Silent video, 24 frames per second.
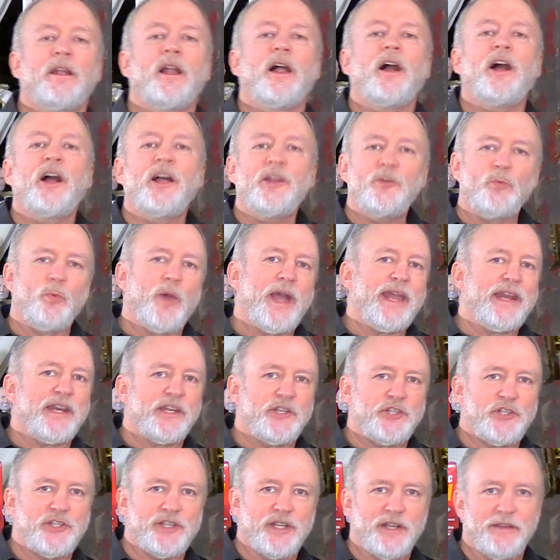
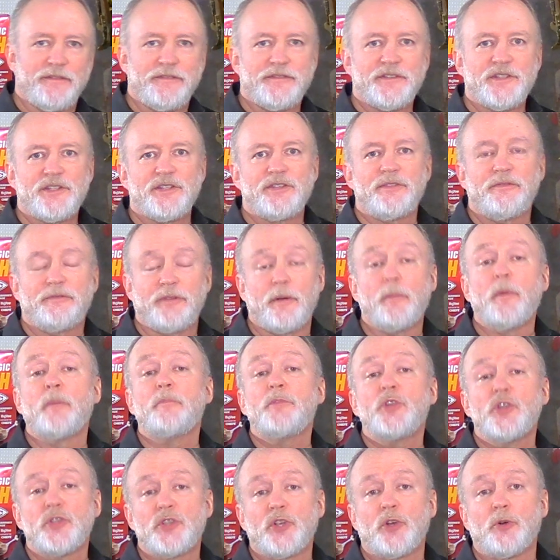Unweighted shifts, from a
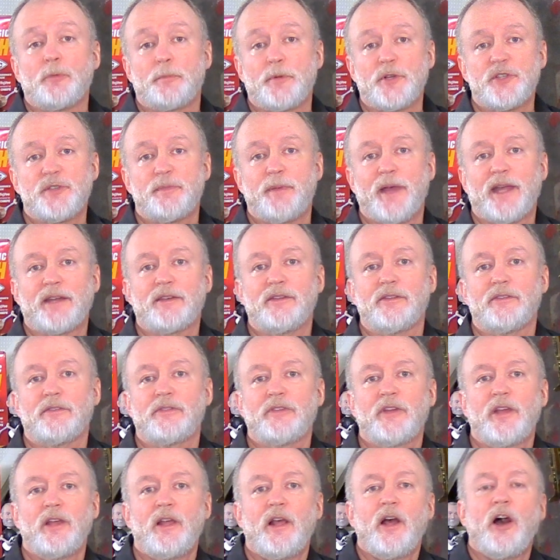musical
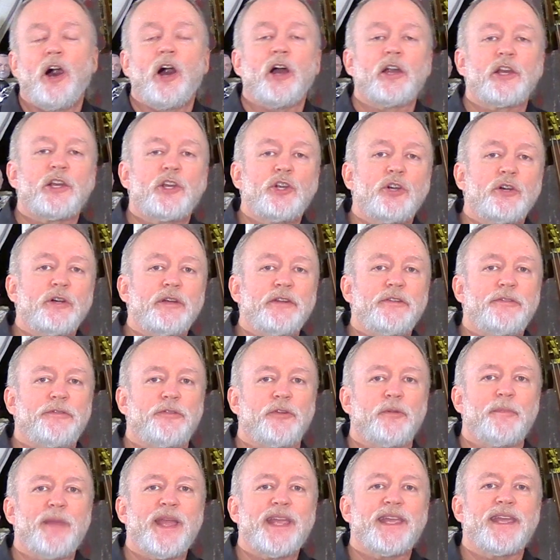perspective, are good
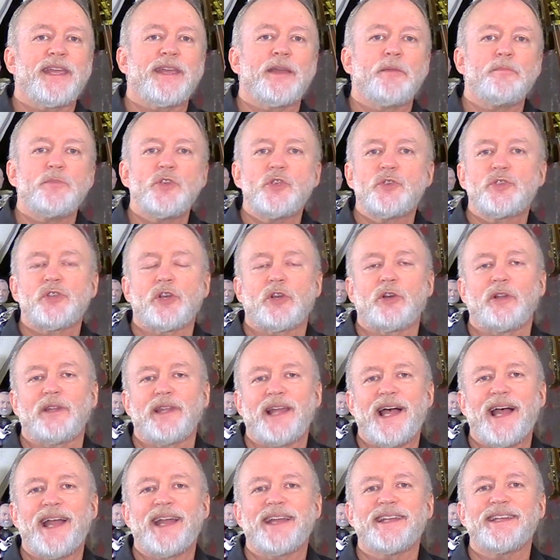for making a musical
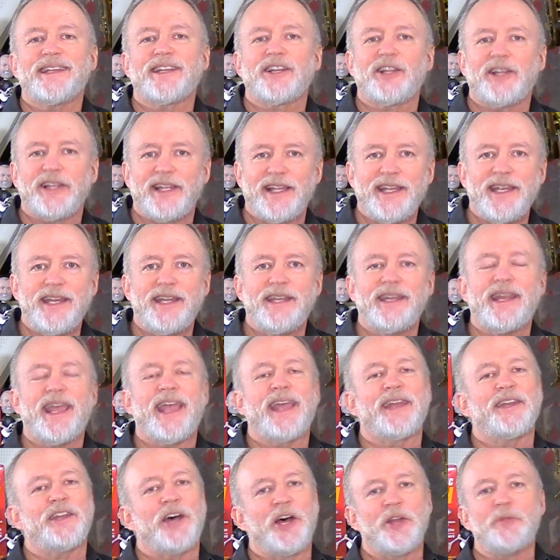line clean
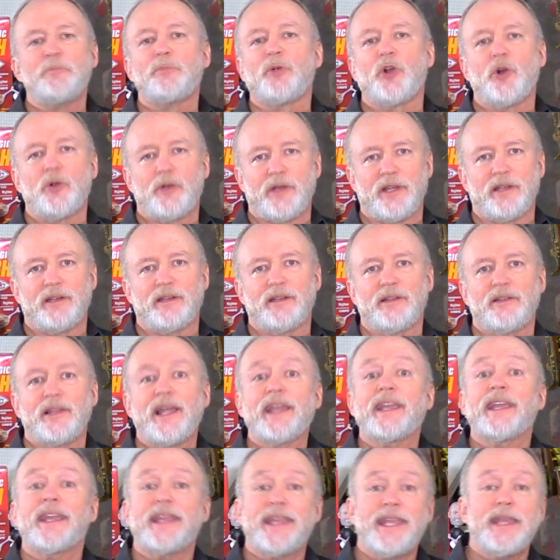and unbroken,
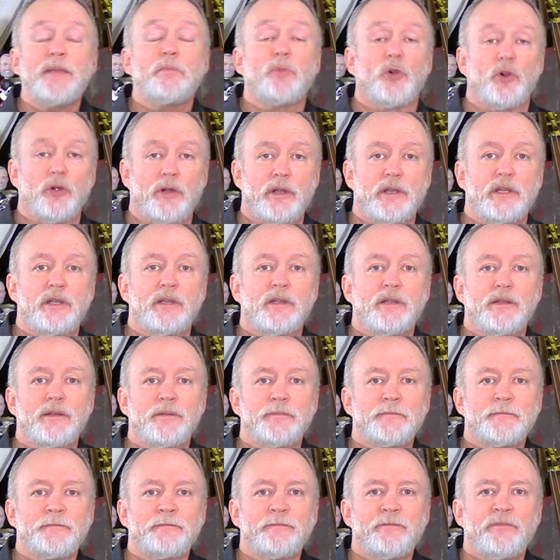like a keyboard.
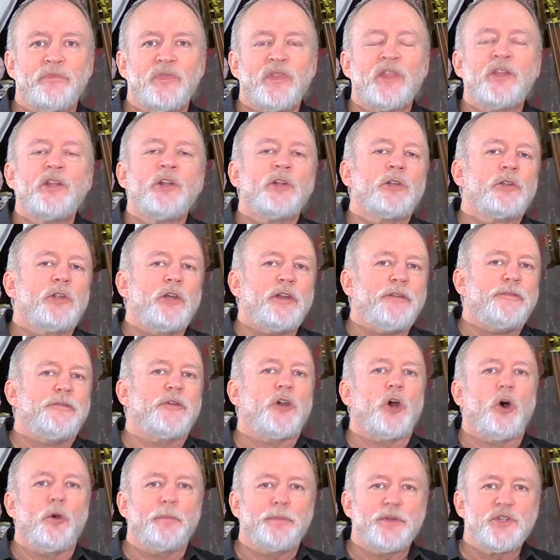Look
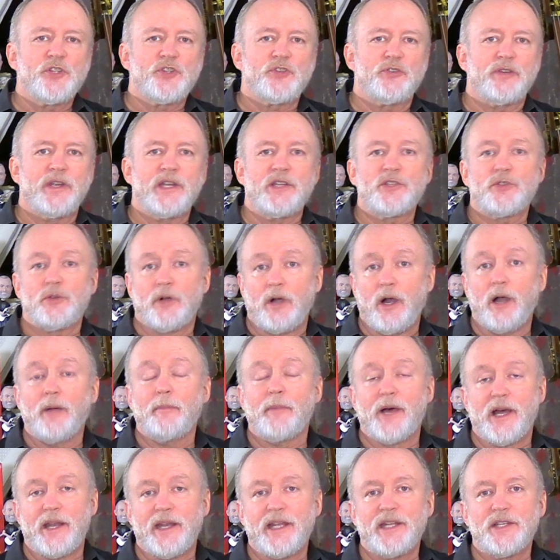for open strings or
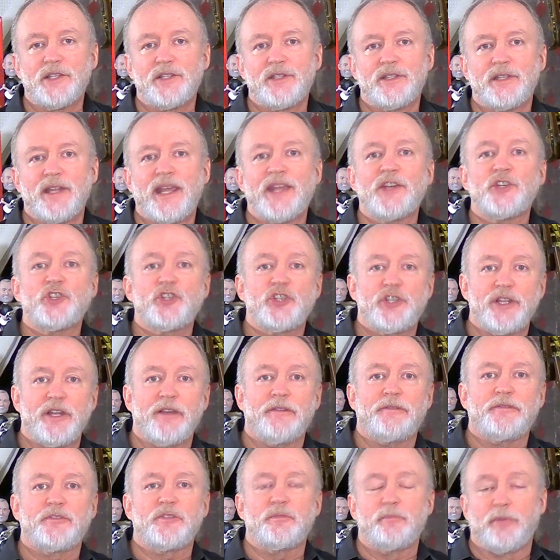harmonics and
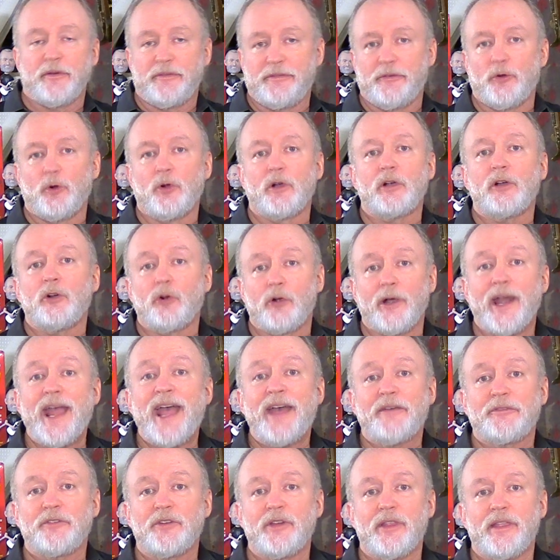shift before or
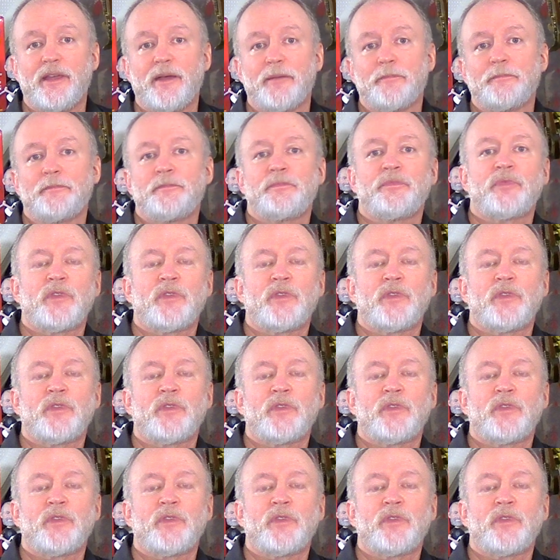after them.